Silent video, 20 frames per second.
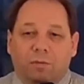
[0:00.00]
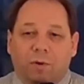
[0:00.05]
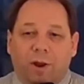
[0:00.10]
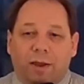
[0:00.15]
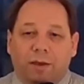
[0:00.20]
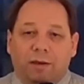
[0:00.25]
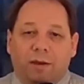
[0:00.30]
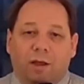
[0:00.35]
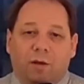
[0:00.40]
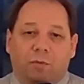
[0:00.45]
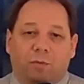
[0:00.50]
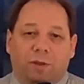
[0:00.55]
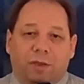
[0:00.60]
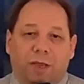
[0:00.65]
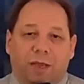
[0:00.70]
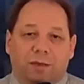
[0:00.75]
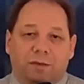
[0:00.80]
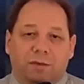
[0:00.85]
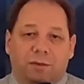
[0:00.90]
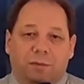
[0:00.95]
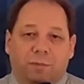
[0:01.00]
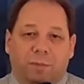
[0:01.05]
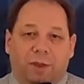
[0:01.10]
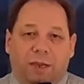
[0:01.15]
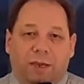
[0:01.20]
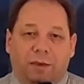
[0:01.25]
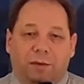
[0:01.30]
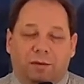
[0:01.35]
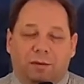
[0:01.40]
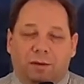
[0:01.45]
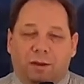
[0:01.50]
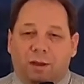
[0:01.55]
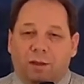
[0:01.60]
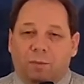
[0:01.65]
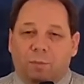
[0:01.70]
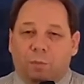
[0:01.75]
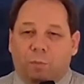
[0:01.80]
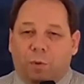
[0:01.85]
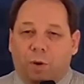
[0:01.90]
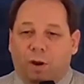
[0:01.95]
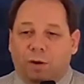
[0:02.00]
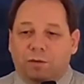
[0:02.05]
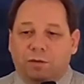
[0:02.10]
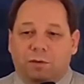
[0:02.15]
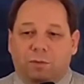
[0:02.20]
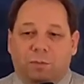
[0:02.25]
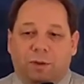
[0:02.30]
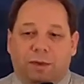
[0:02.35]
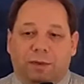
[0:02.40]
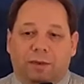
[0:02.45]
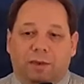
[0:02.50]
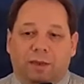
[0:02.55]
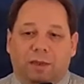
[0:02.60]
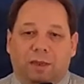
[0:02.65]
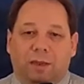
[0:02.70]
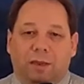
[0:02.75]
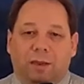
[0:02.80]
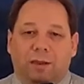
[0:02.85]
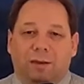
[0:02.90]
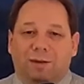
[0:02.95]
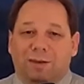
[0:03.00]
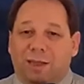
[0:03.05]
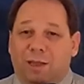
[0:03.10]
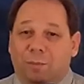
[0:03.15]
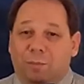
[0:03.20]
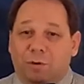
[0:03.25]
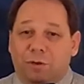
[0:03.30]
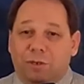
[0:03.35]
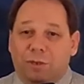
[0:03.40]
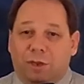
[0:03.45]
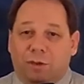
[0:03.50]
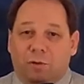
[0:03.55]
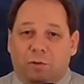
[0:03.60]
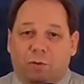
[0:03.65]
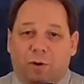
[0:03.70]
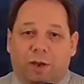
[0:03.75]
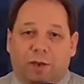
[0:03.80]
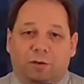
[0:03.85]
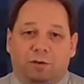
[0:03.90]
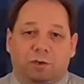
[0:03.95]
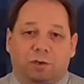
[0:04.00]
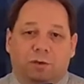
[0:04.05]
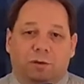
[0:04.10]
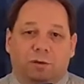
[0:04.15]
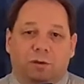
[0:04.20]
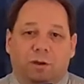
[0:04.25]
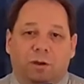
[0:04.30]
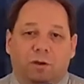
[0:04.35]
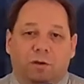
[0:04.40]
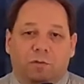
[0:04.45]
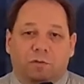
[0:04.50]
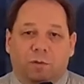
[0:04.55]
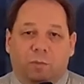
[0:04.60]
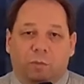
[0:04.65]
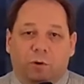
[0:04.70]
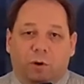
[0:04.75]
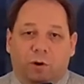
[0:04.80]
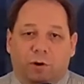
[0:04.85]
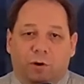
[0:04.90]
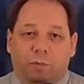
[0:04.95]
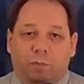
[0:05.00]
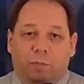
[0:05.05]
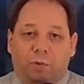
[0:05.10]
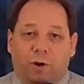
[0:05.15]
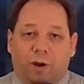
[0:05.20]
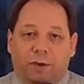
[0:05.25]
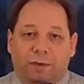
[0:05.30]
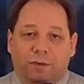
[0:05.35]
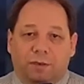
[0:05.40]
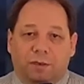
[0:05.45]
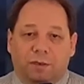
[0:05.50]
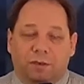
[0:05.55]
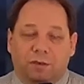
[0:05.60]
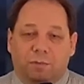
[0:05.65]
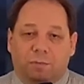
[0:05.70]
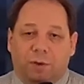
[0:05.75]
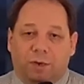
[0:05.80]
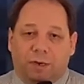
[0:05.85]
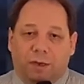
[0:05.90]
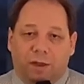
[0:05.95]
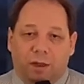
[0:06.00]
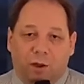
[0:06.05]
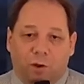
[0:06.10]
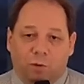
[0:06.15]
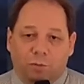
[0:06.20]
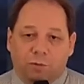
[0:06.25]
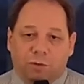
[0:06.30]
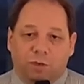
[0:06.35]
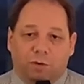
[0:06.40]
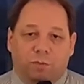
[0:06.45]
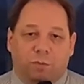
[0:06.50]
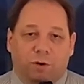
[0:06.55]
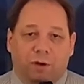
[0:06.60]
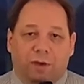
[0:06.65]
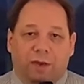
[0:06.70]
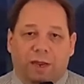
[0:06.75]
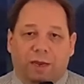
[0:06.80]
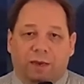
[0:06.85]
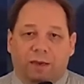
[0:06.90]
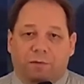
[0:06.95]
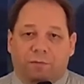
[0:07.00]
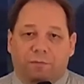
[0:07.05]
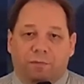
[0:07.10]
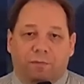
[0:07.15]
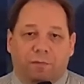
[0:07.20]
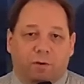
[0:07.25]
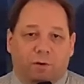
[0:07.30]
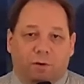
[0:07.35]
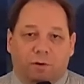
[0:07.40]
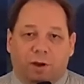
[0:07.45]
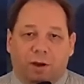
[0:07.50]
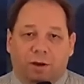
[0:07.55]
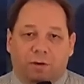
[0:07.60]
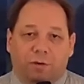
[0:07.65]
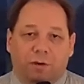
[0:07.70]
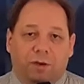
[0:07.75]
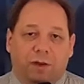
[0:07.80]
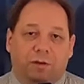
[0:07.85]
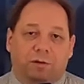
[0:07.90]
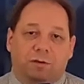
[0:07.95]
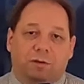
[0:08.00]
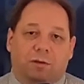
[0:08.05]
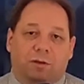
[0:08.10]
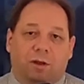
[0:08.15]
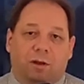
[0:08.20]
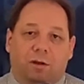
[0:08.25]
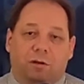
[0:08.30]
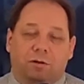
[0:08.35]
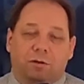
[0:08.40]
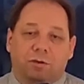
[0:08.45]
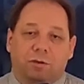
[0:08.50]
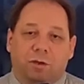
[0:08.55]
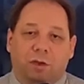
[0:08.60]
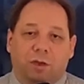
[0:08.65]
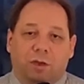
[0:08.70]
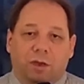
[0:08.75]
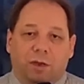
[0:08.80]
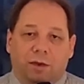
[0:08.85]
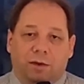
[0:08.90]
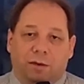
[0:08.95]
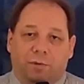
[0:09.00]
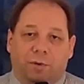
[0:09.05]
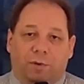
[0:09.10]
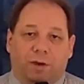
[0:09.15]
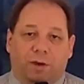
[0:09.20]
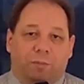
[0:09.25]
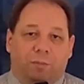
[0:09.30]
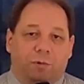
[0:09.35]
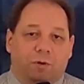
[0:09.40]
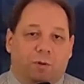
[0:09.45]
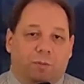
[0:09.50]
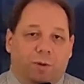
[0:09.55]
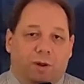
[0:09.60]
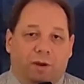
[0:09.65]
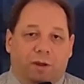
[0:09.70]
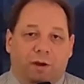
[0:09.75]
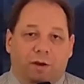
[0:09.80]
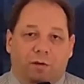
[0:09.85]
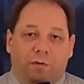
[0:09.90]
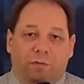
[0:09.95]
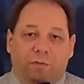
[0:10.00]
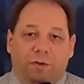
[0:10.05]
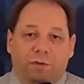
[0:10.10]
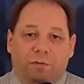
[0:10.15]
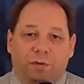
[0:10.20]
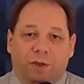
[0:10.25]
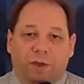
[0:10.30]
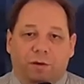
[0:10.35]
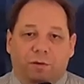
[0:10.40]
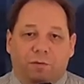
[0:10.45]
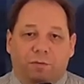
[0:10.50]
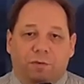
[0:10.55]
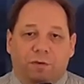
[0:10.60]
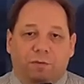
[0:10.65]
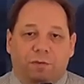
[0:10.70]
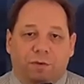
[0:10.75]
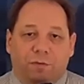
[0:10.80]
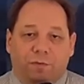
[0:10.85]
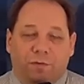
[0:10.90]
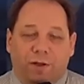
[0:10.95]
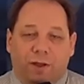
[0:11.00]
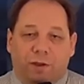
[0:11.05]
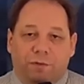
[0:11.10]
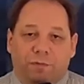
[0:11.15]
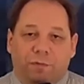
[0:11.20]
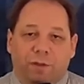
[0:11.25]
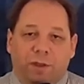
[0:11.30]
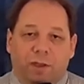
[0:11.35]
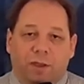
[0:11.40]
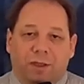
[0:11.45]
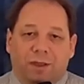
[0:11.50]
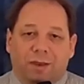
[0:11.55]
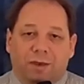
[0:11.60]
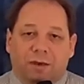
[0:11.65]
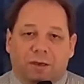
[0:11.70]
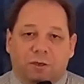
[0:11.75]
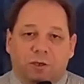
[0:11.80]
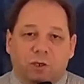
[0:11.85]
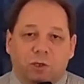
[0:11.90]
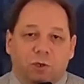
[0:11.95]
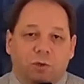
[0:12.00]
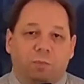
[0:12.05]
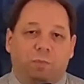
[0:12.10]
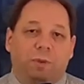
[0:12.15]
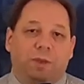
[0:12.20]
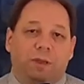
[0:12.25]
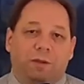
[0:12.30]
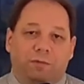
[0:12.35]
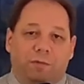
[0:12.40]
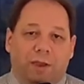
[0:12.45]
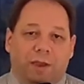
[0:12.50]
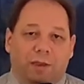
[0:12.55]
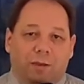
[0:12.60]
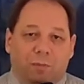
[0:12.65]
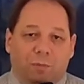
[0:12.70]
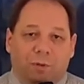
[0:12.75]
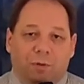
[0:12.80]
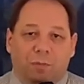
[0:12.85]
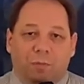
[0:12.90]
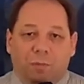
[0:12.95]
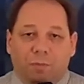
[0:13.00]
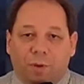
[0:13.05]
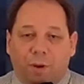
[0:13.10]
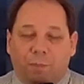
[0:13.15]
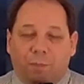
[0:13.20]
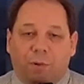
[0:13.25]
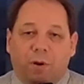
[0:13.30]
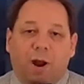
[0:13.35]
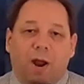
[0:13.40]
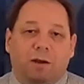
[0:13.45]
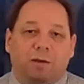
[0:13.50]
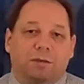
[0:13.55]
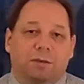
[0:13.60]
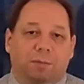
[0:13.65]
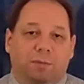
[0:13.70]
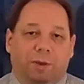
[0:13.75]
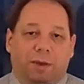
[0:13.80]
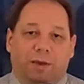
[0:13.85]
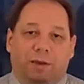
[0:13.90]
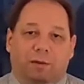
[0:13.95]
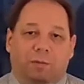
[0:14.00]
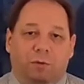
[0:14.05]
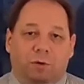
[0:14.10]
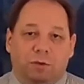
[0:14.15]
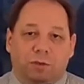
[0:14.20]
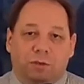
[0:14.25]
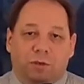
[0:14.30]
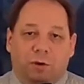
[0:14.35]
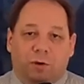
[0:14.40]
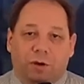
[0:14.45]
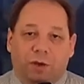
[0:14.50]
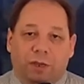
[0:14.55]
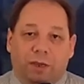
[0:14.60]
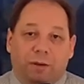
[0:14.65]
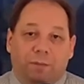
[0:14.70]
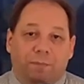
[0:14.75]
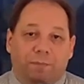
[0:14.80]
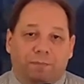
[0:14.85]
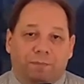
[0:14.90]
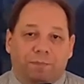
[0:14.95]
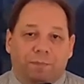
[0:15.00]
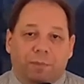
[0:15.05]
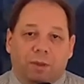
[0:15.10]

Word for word: right now we estimate approximately a 10% correction from current prices, meaning homes that were 90 or $100,000, they went up to about 150, 155. They should be available approximately 130,